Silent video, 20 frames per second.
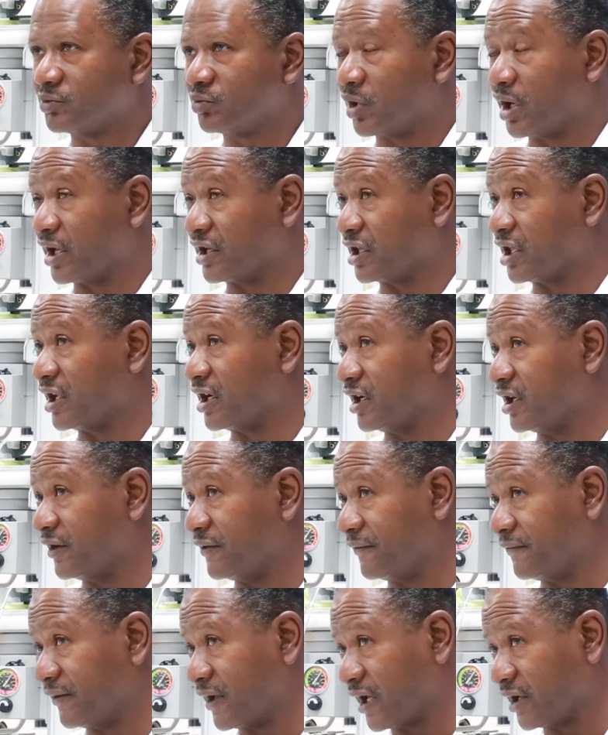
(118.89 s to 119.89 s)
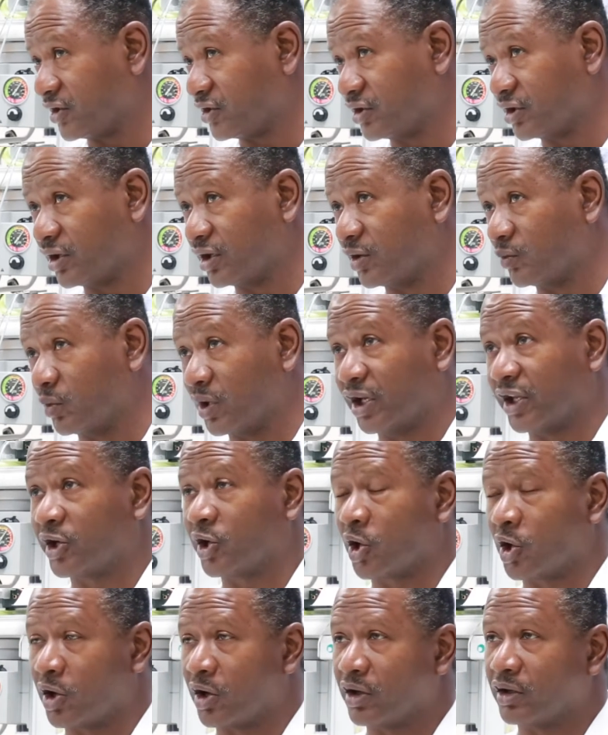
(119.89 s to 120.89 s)
Will I get an infection? Will it
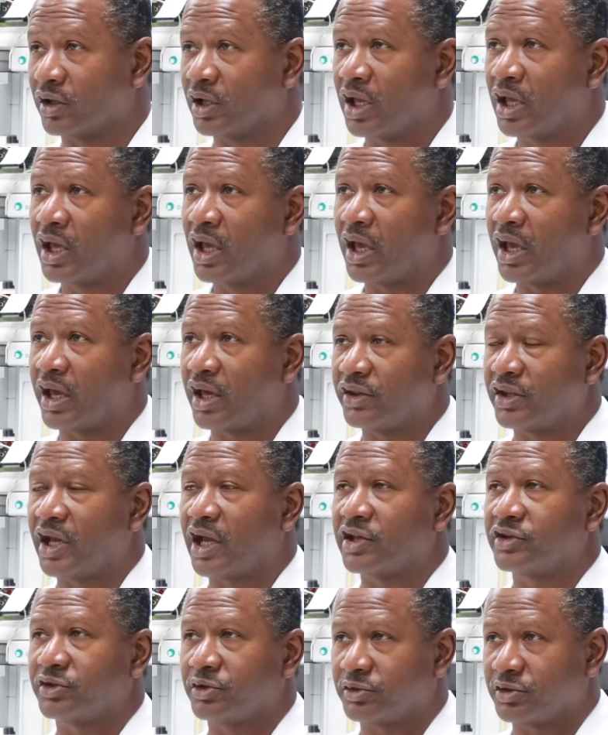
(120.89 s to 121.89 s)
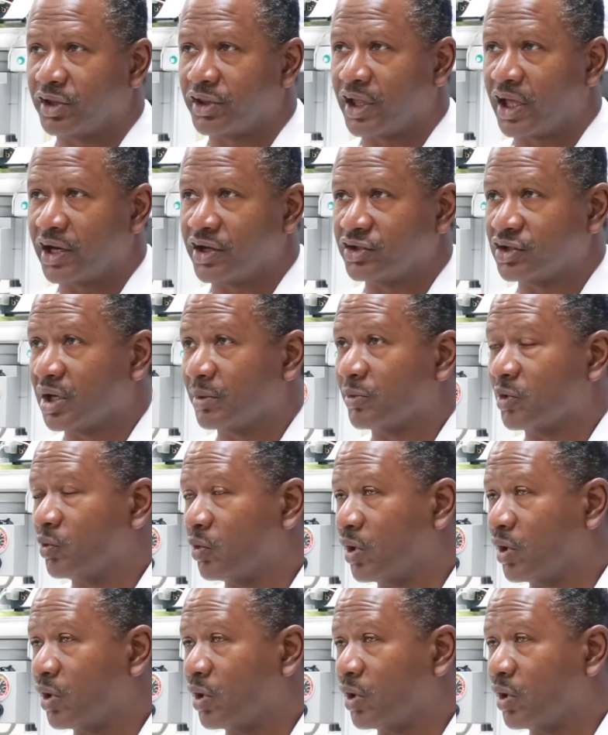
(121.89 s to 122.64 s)
hurt? And the answers to that is, number